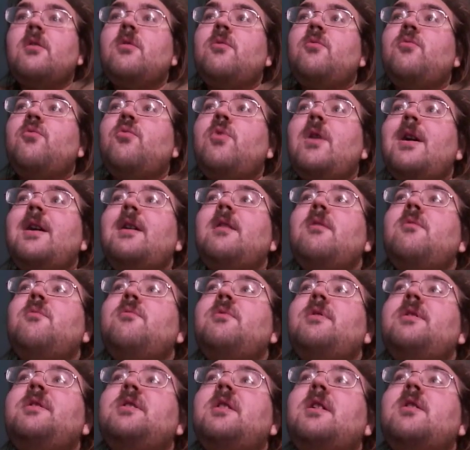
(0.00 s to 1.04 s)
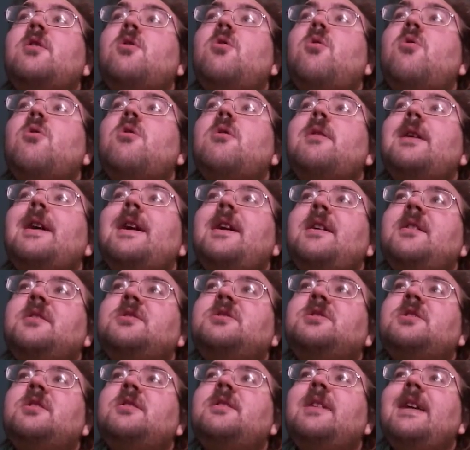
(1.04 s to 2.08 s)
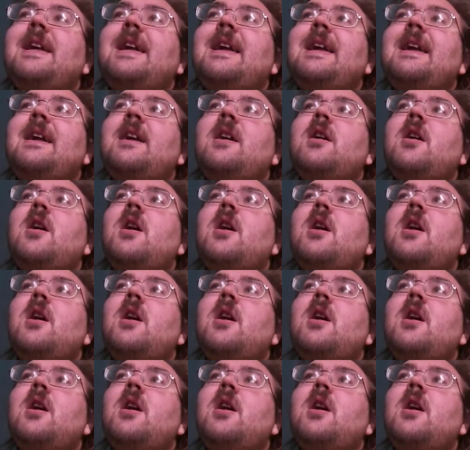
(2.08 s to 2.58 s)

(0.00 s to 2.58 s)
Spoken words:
what according to the